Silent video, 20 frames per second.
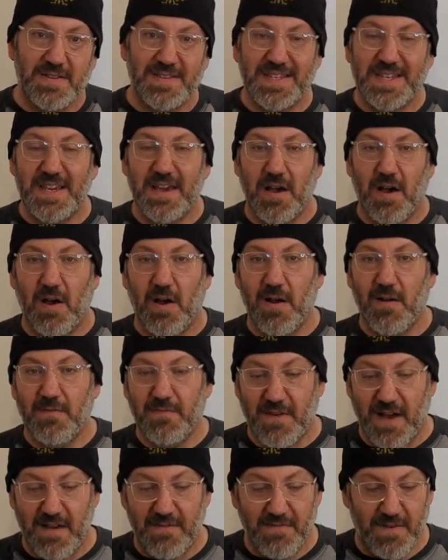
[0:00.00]

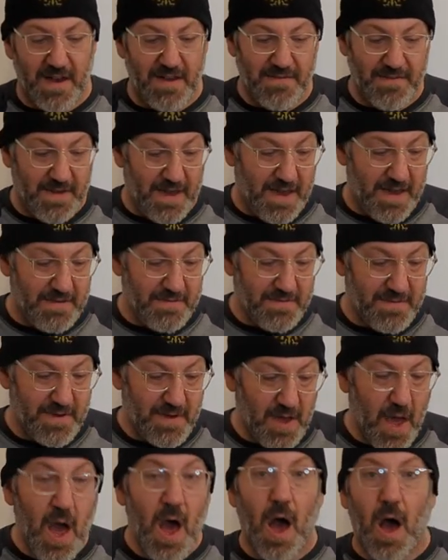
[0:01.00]
TR555.
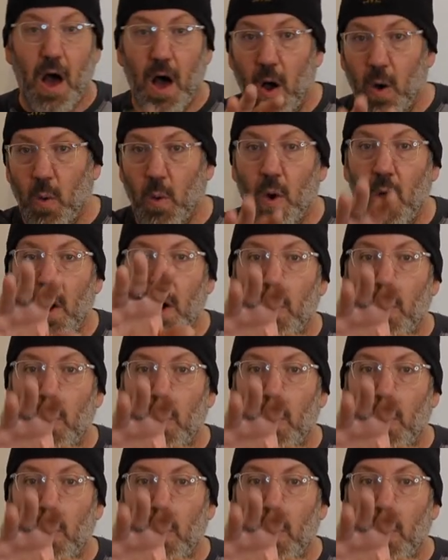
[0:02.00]
Oh,